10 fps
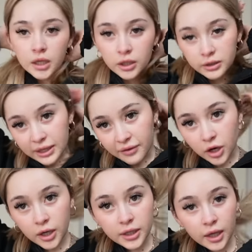girls have a
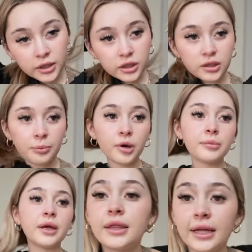cardiologist
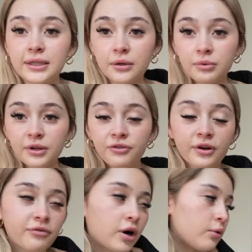appointment that's like really
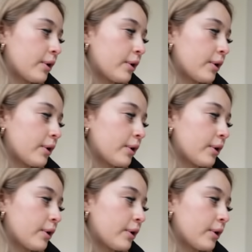freaking far